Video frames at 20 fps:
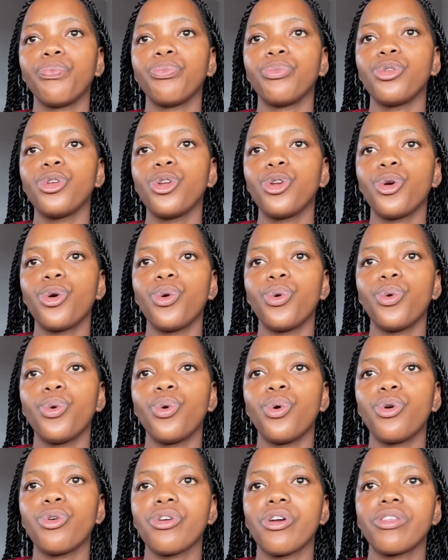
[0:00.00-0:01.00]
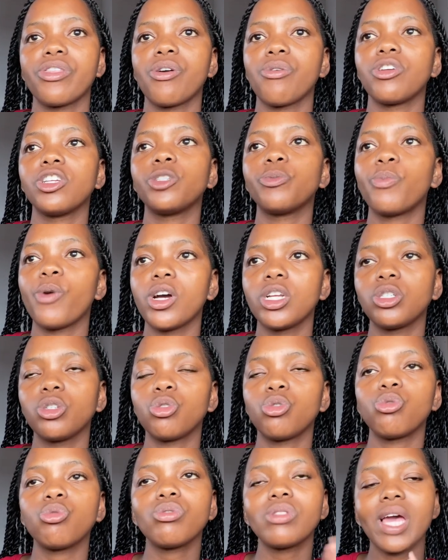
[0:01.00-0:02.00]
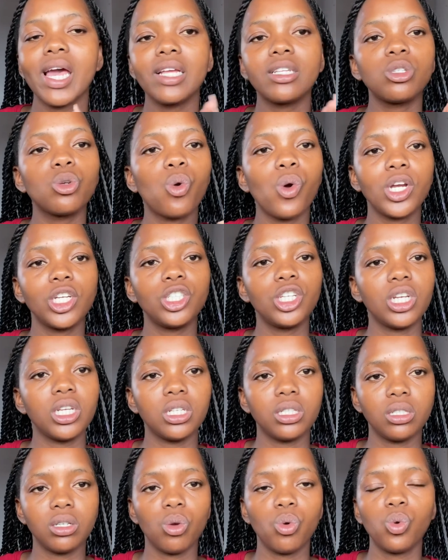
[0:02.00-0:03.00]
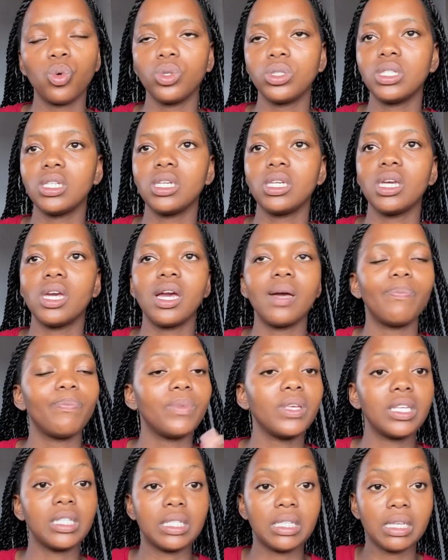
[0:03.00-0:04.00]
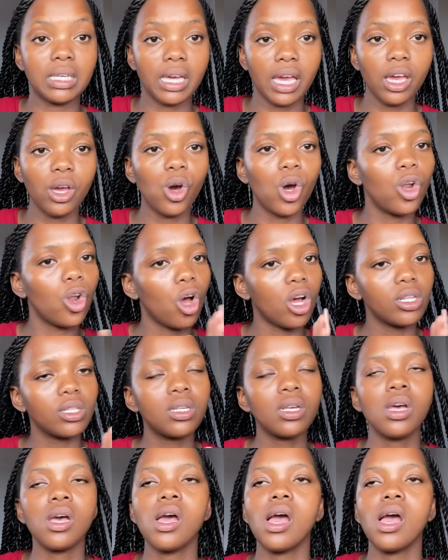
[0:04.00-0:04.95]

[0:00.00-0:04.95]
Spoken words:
you know, or rather respond to that question, Uti, is he gay or not?